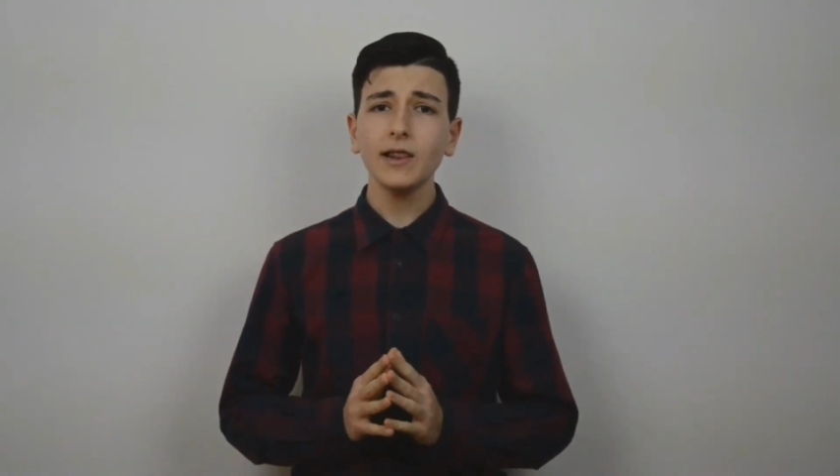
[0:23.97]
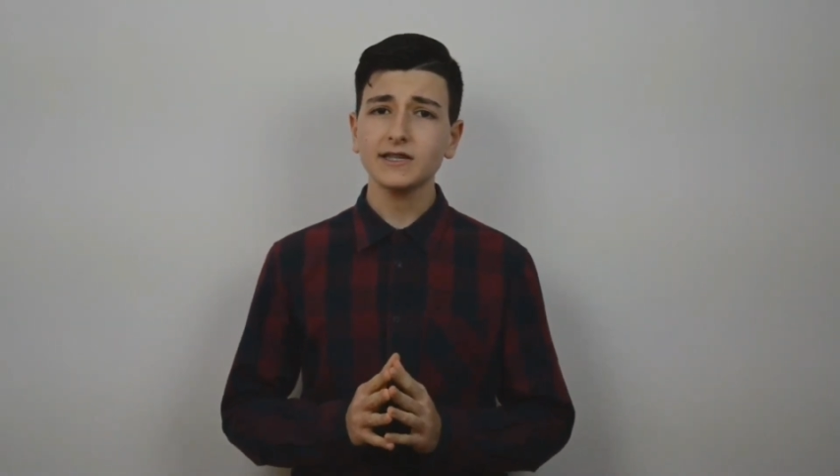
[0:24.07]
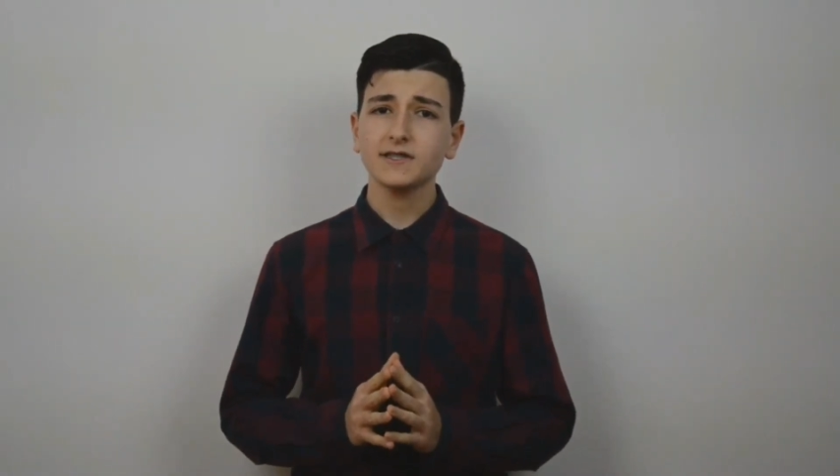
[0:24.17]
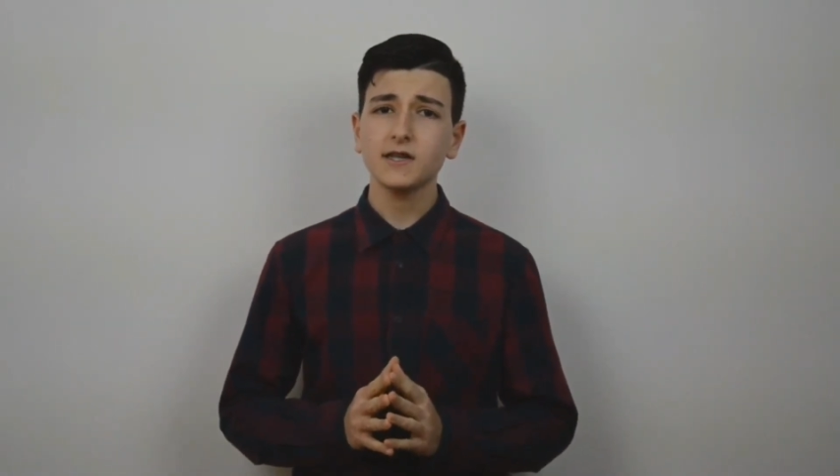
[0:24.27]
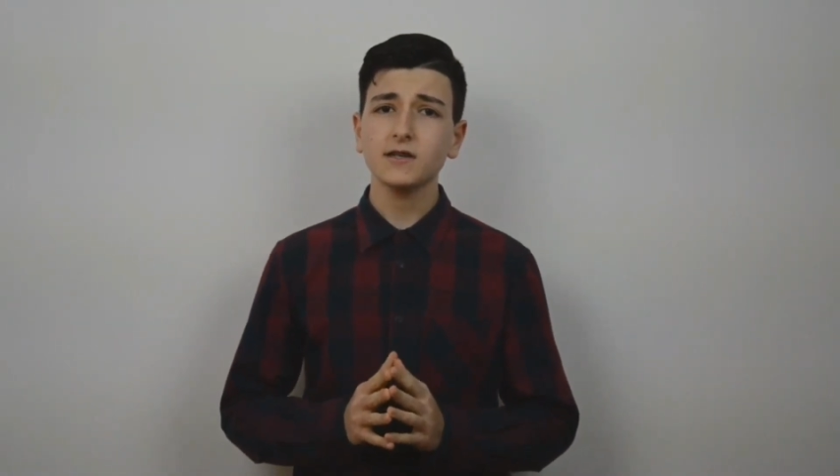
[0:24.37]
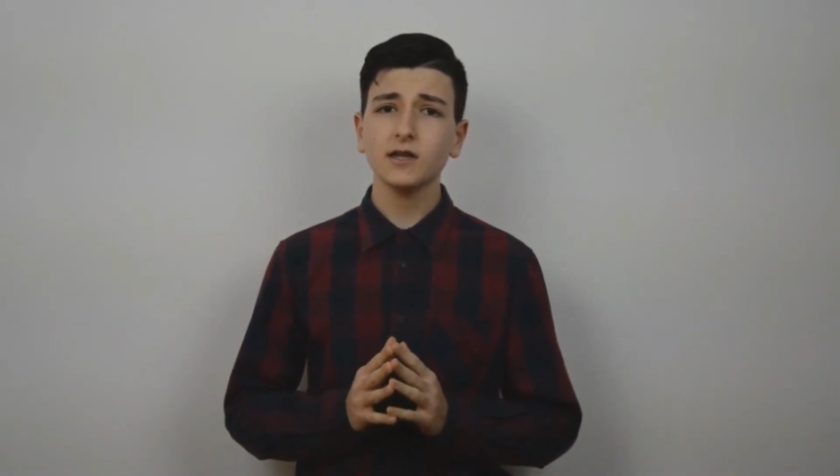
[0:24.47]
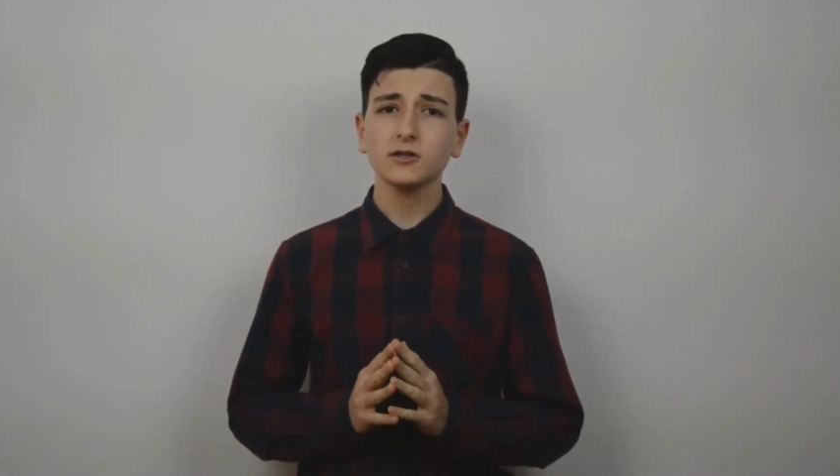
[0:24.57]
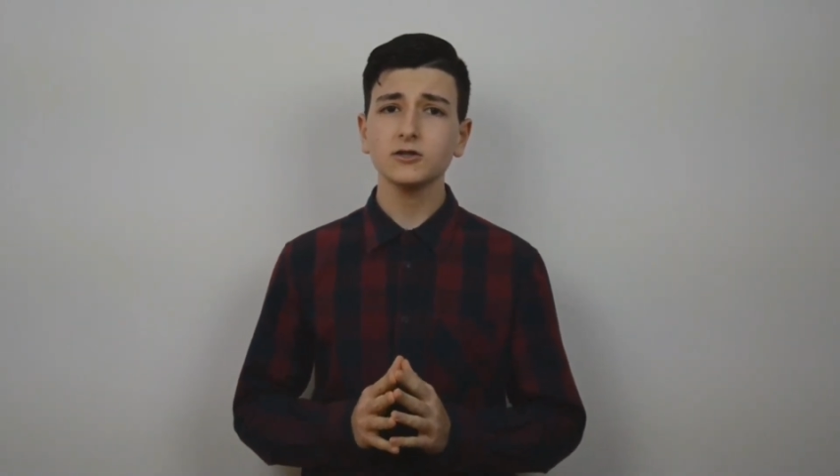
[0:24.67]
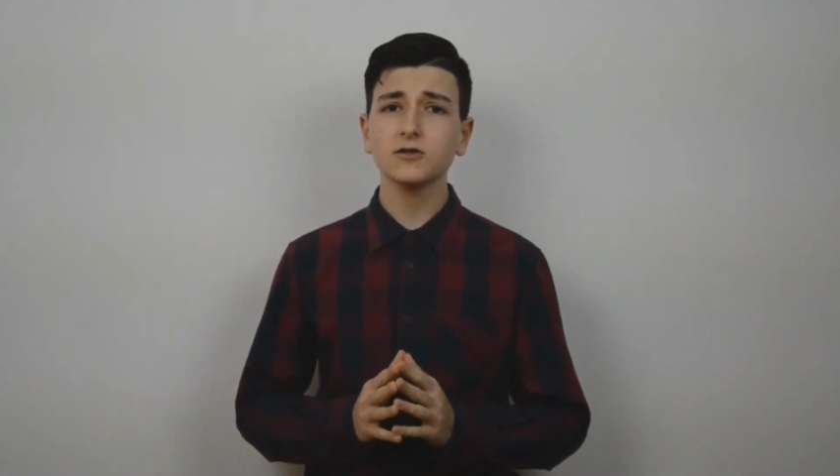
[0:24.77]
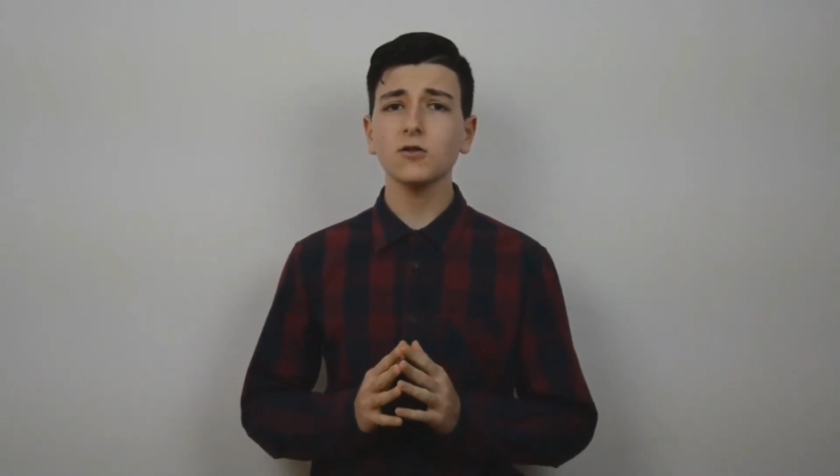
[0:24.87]
Plastic
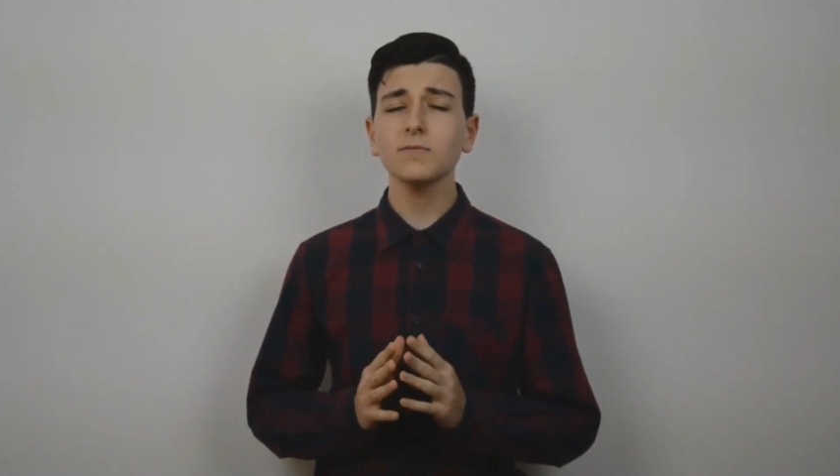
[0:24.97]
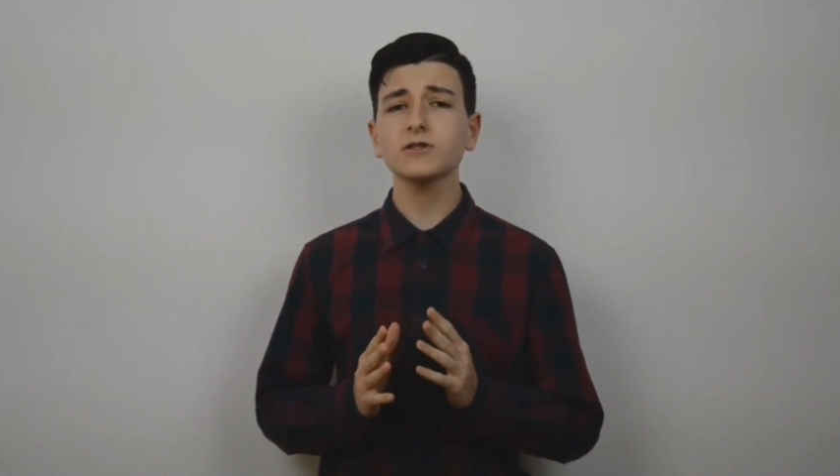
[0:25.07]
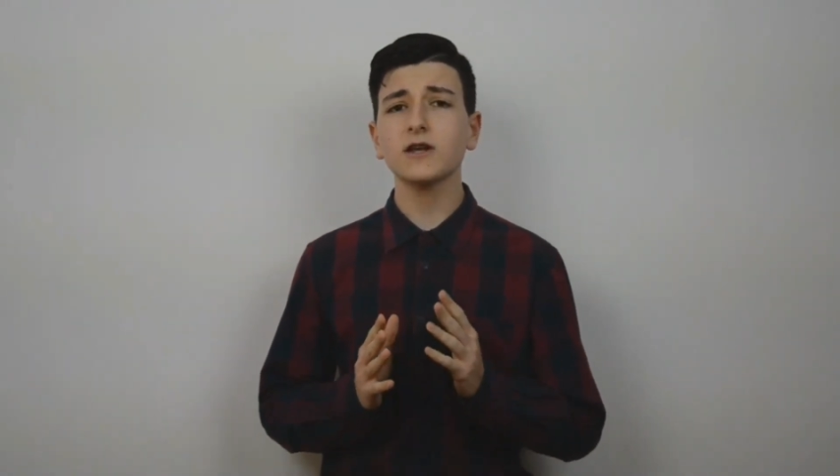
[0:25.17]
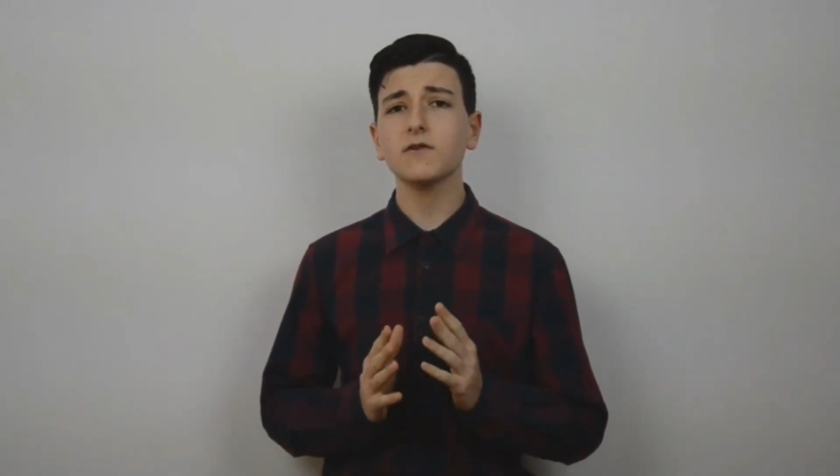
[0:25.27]
touches almost